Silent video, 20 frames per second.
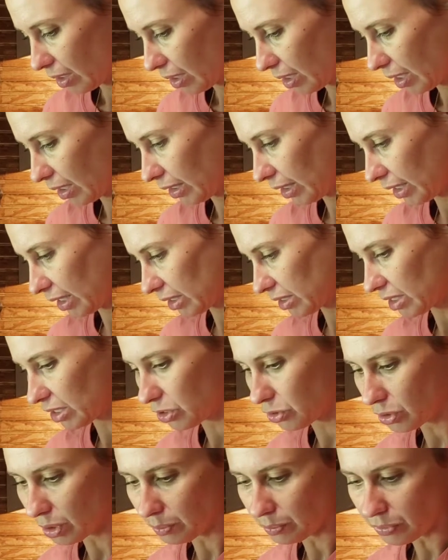And like I said,
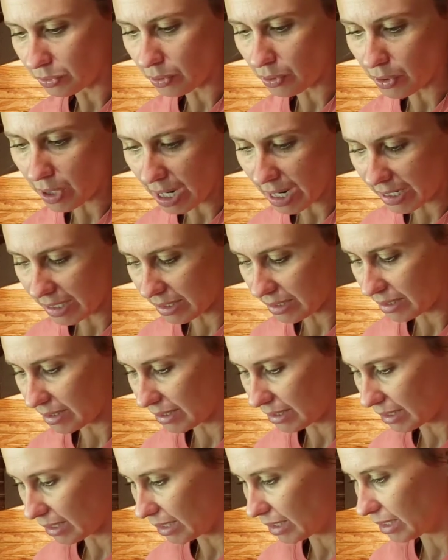you can throw ice
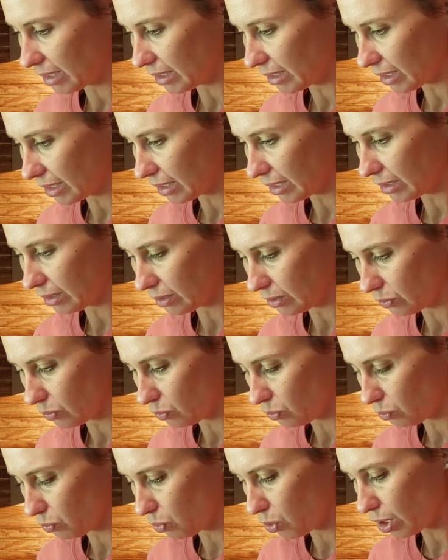in the
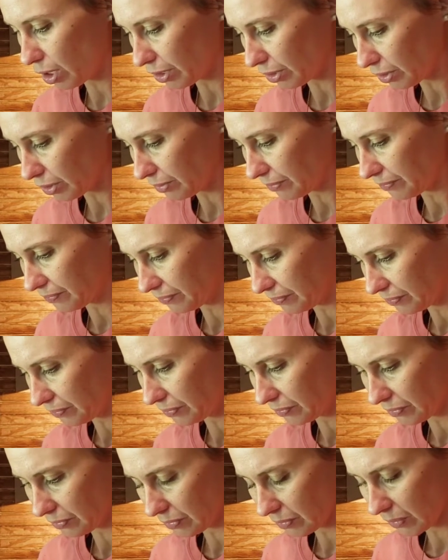water
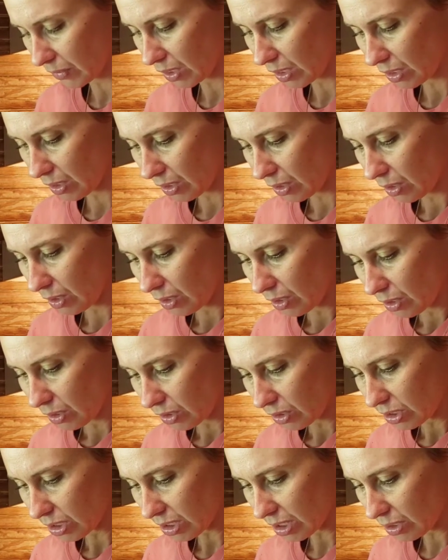
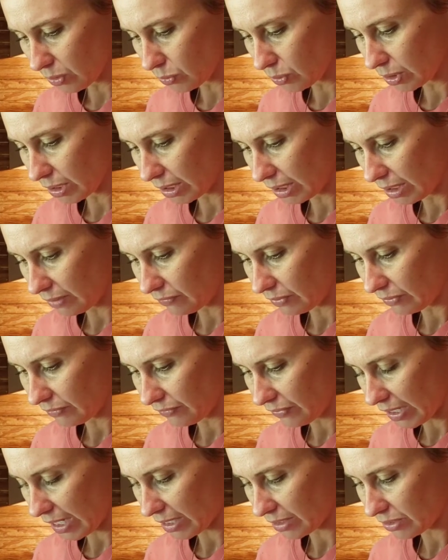to cool it even
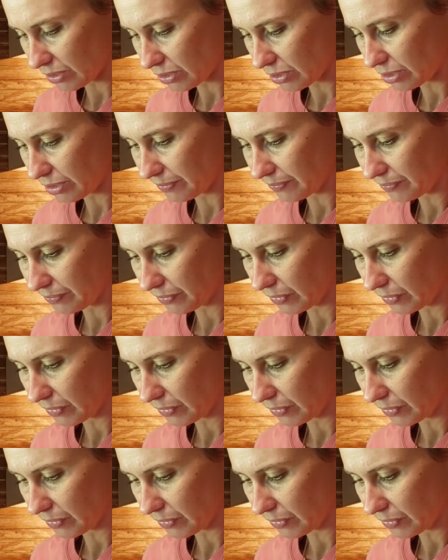faster.